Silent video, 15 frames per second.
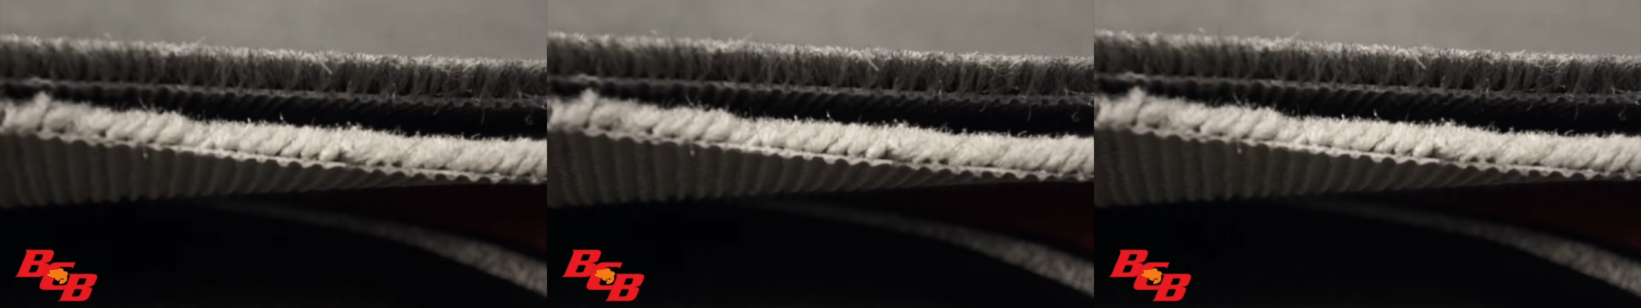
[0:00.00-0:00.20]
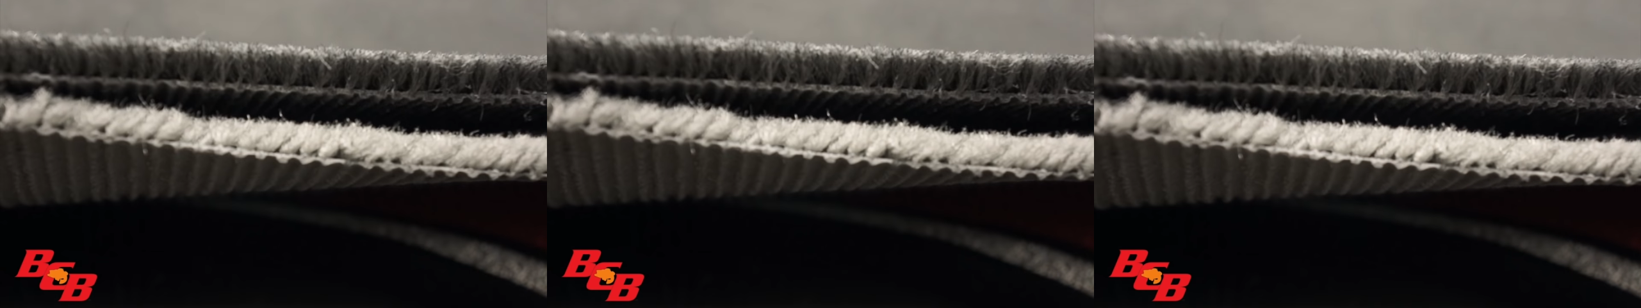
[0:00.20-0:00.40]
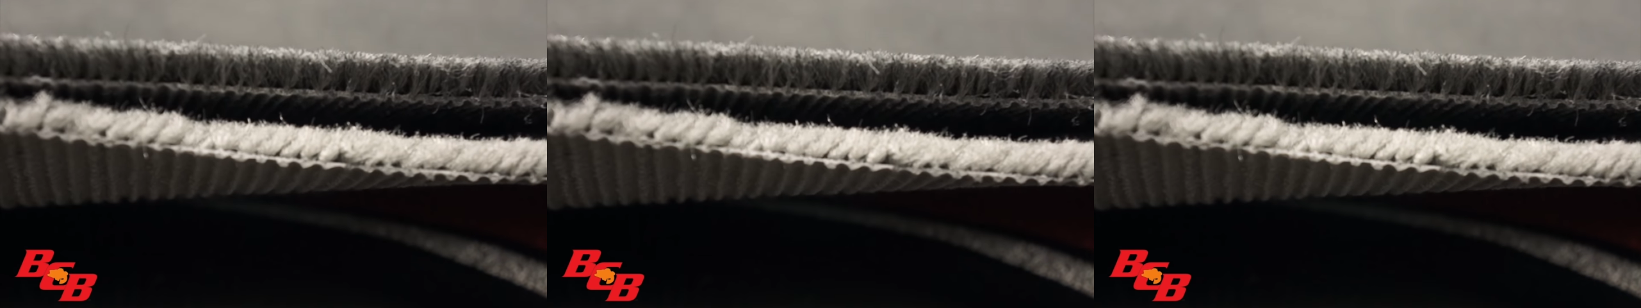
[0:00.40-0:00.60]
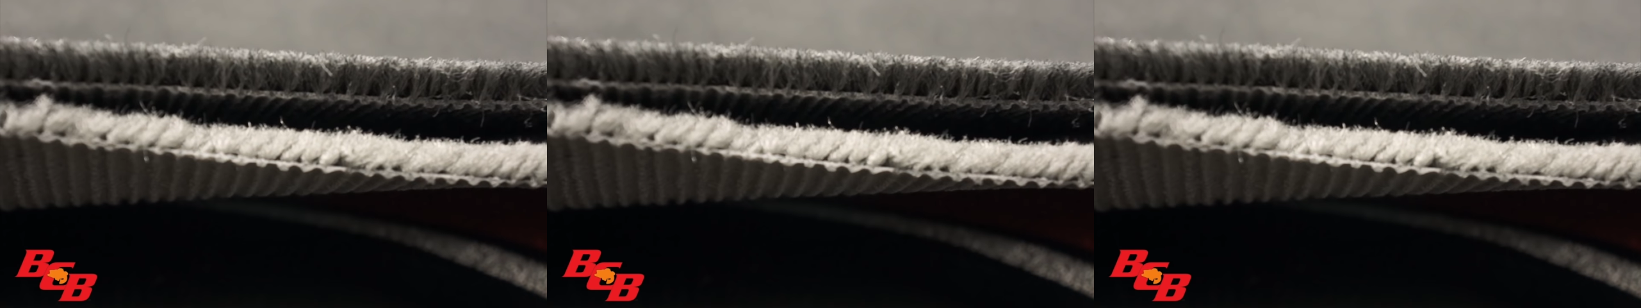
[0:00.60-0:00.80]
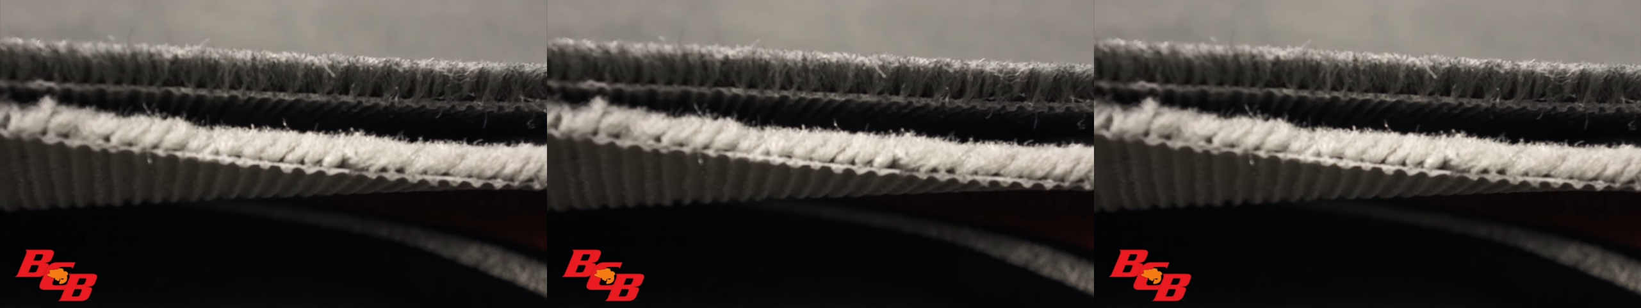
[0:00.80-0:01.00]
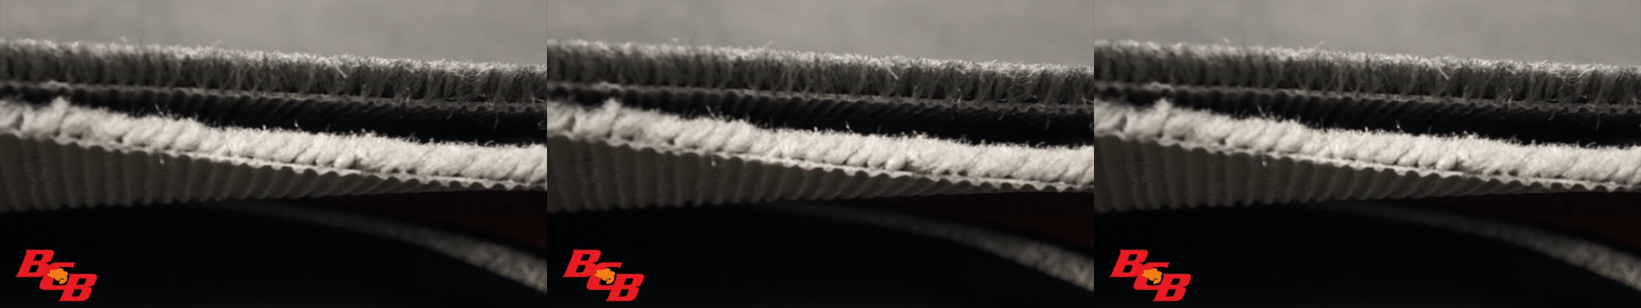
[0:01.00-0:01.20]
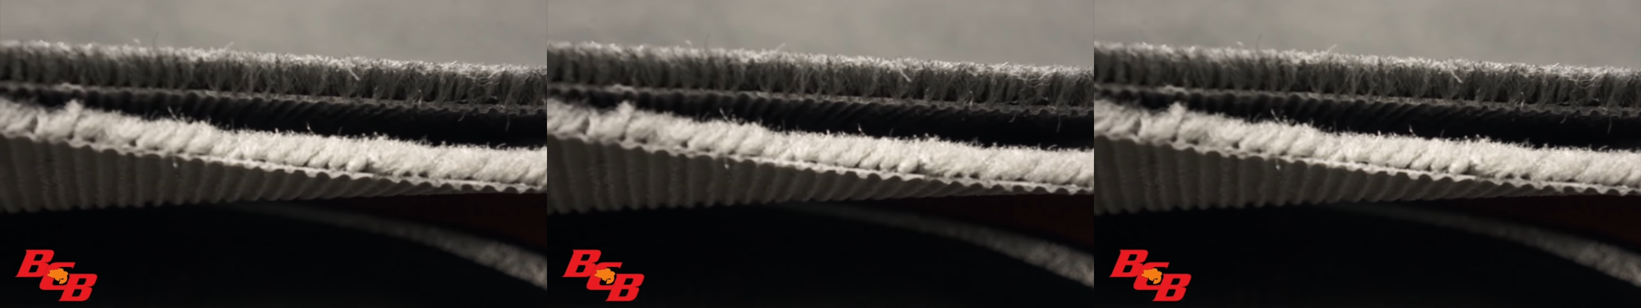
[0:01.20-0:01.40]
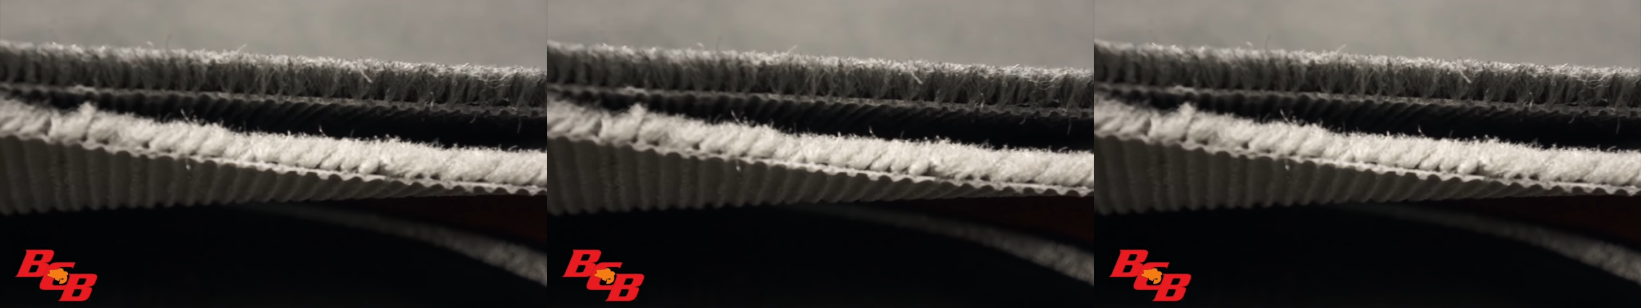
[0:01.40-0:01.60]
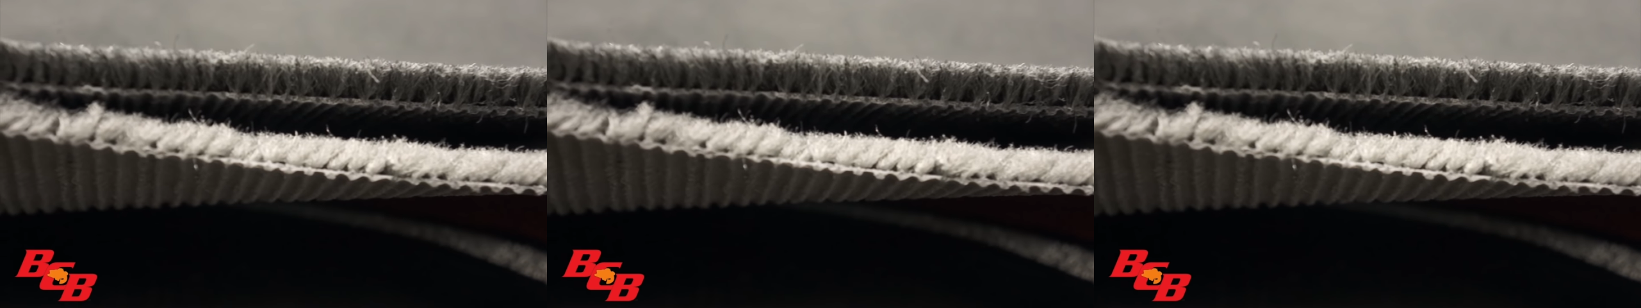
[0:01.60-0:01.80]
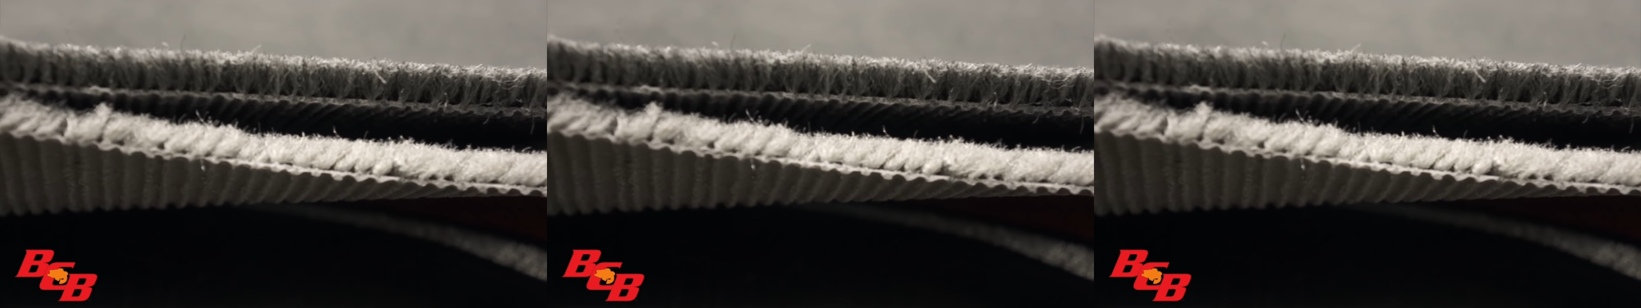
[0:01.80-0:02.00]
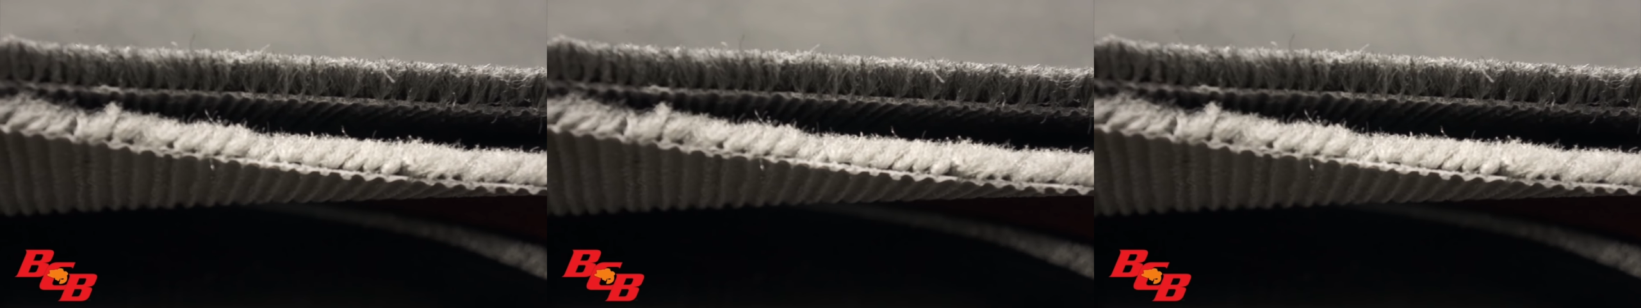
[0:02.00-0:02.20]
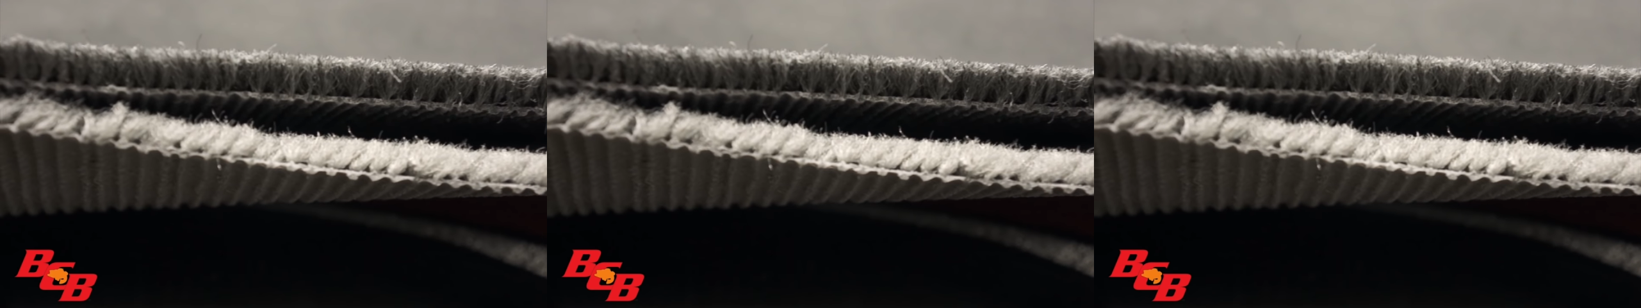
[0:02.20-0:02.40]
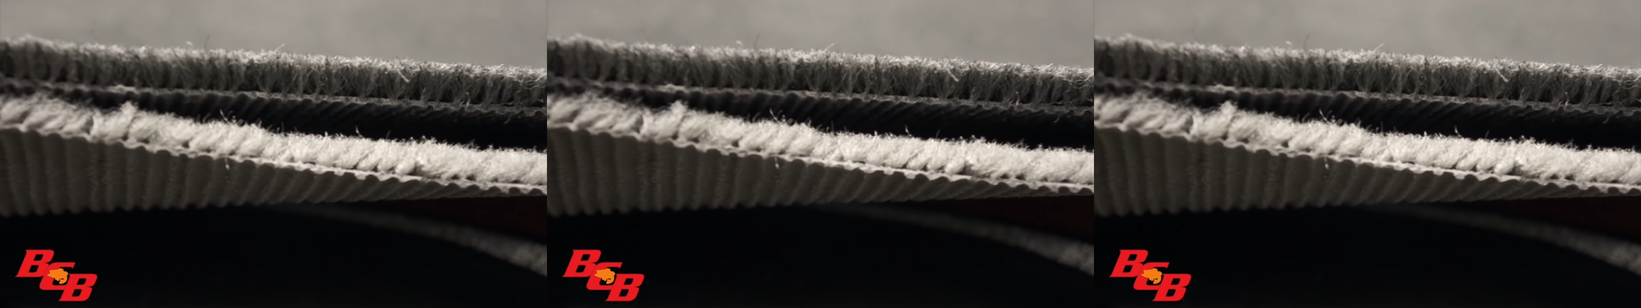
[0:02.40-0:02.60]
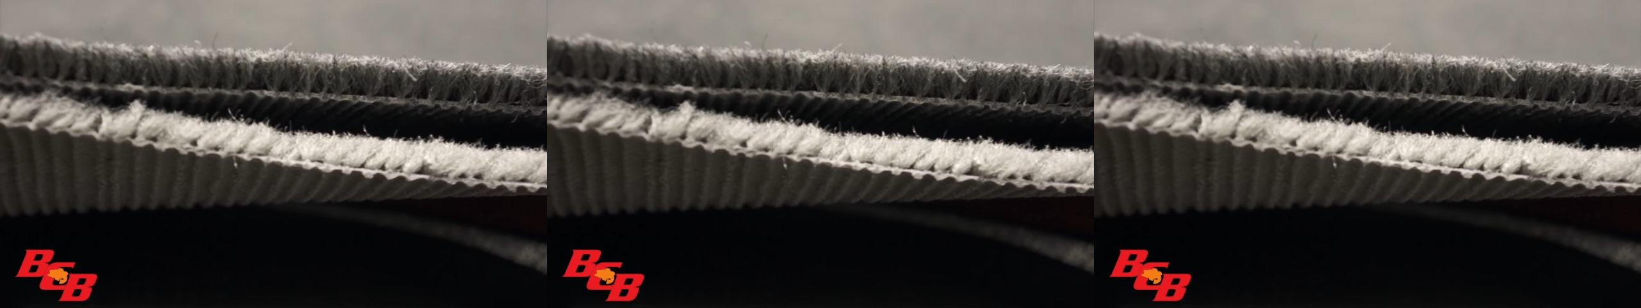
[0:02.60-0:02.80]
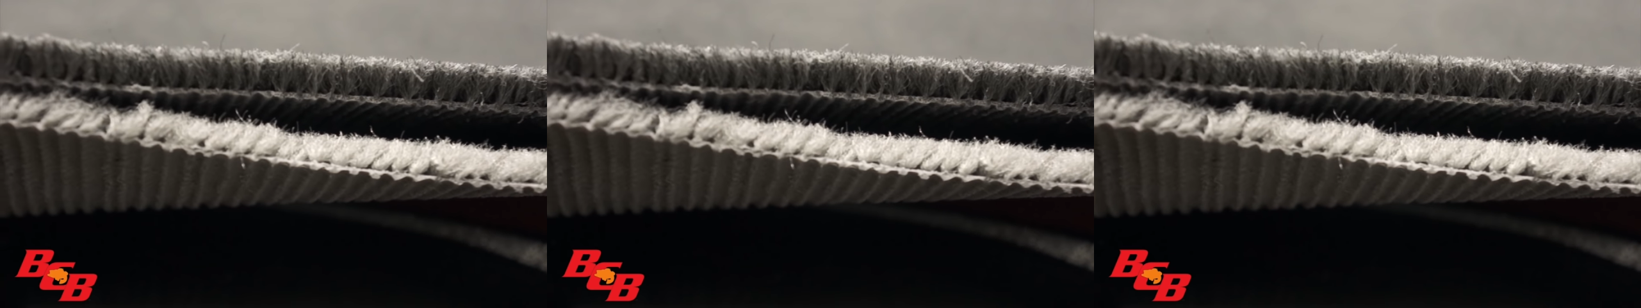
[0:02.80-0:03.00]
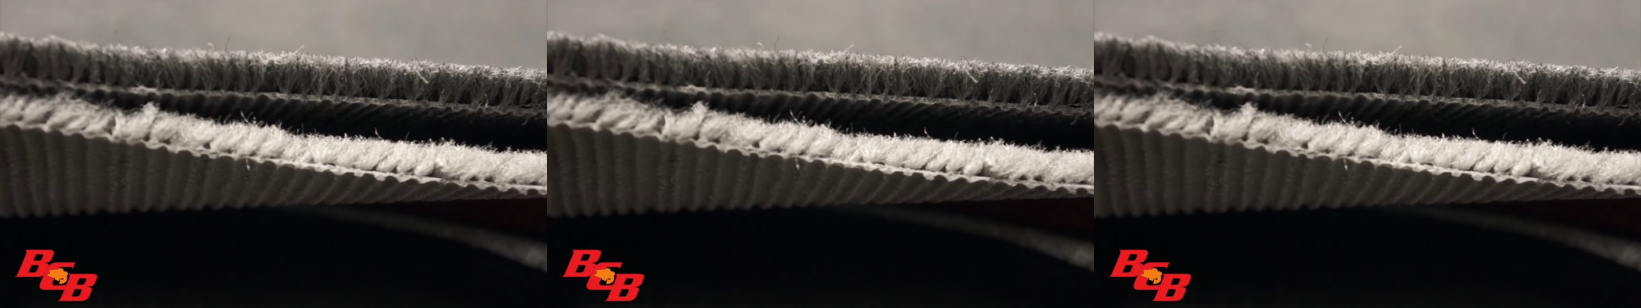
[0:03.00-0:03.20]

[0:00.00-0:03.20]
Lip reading: [unreadable: no face in view]